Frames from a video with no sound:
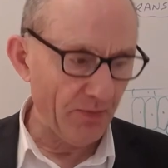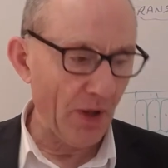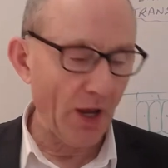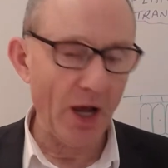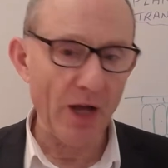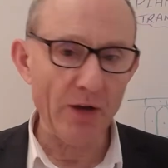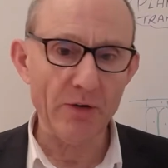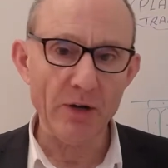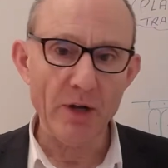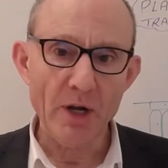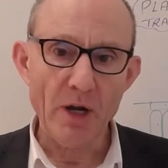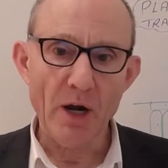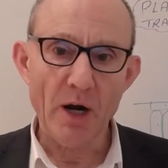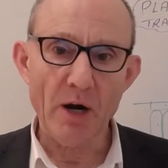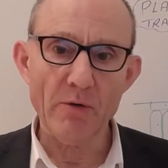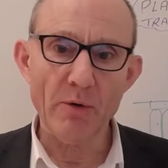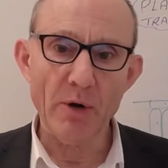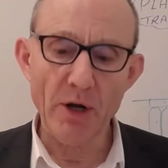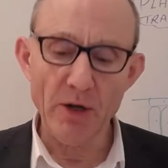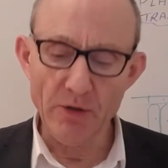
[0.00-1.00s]
And
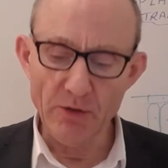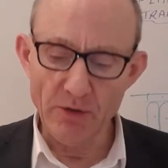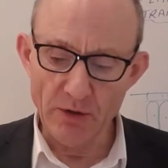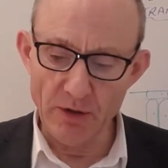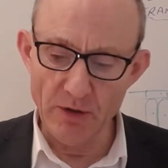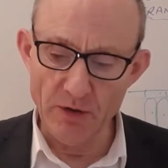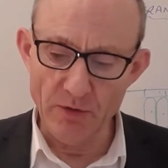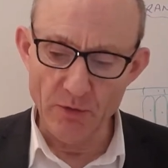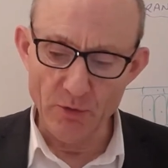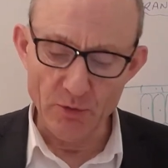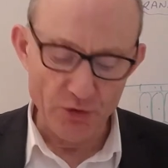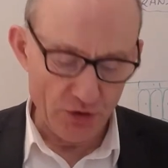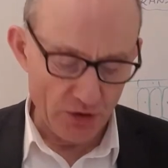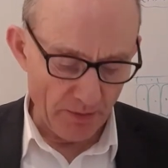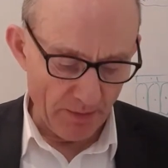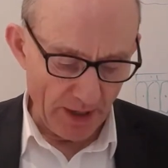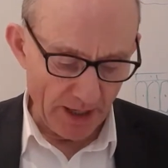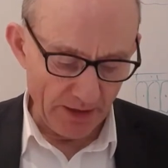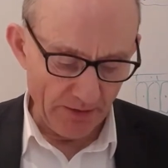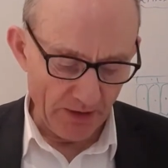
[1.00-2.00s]
around those
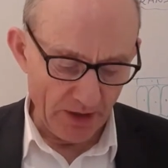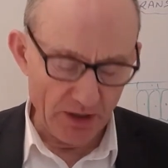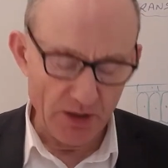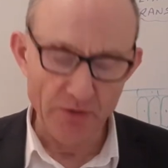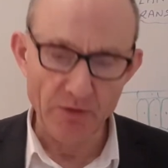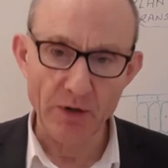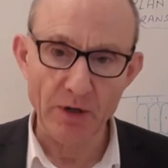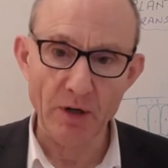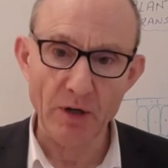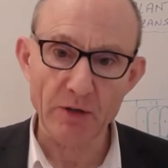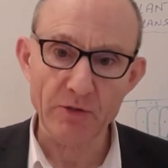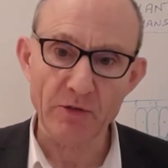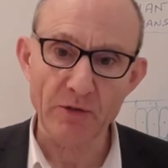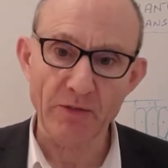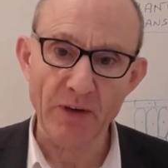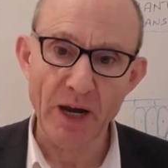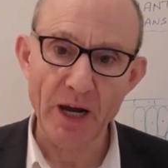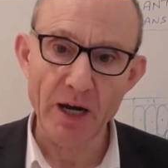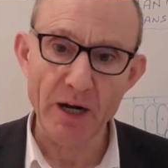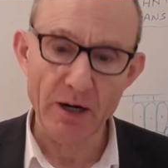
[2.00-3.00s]
stomata then you've got lots of
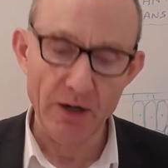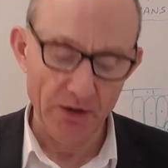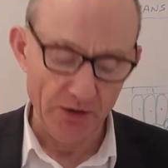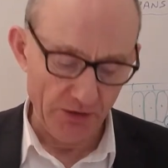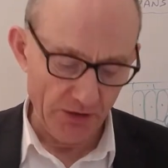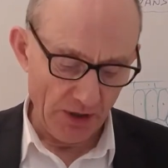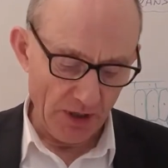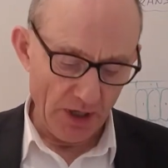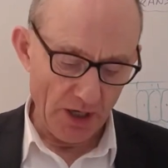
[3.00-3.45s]
hairs.